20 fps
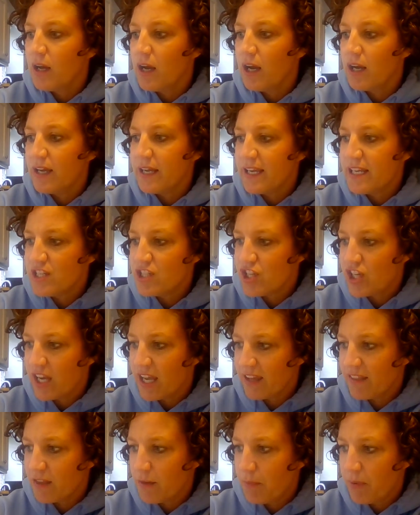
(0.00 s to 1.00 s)
He
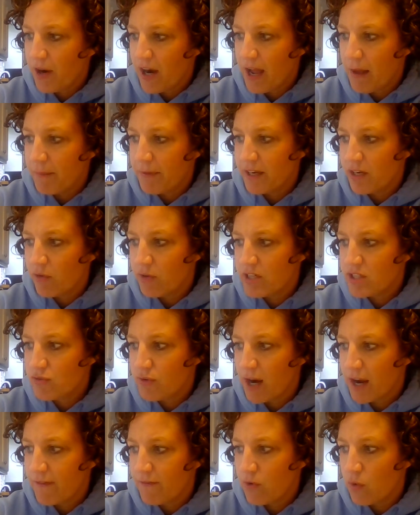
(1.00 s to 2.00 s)
checked the priming on his
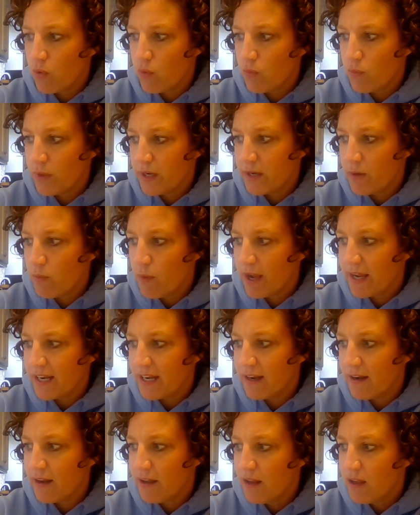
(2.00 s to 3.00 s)
rifle when he
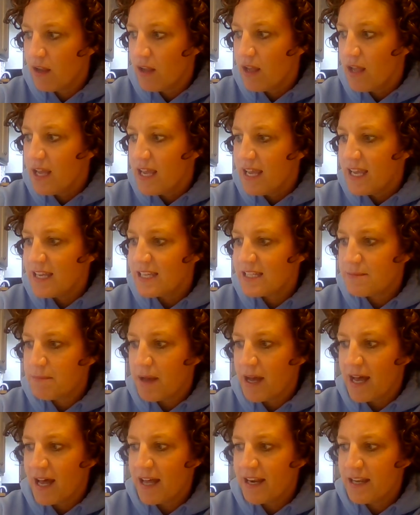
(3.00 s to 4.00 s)
waited, his
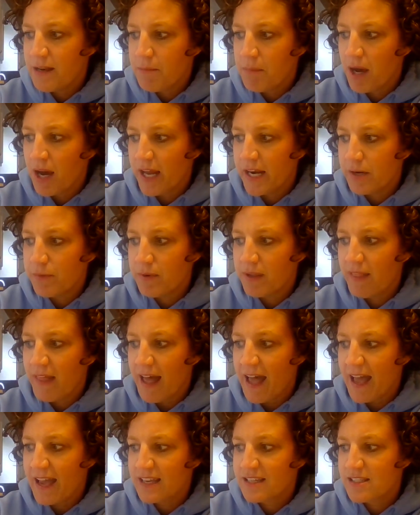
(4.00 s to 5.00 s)
mind and body
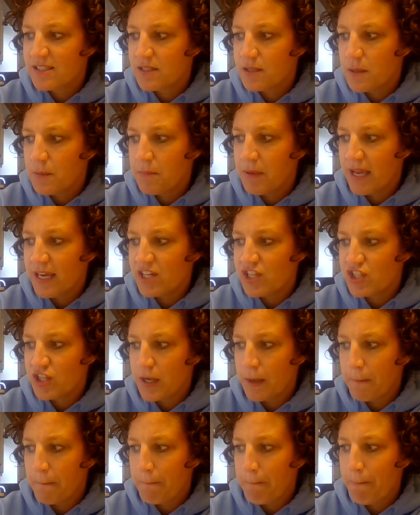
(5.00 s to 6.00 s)
relaxed,
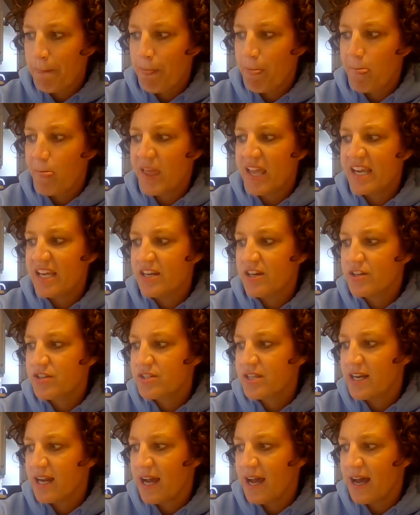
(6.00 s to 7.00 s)
patient,
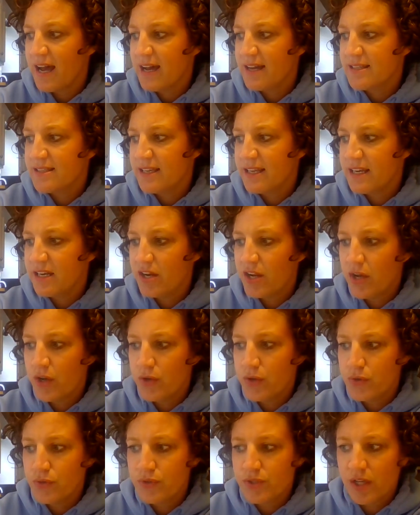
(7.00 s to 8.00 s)
ears and eyes and
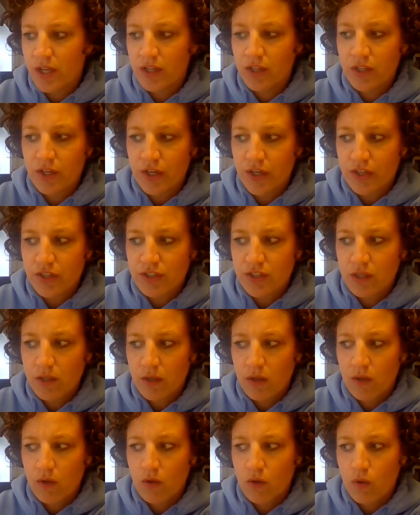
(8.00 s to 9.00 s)
nose alert,
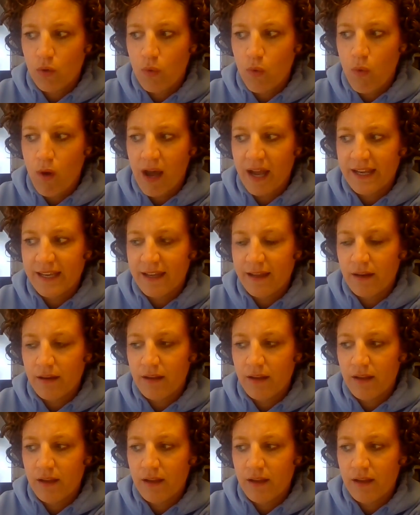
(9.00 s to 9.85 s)
quiet,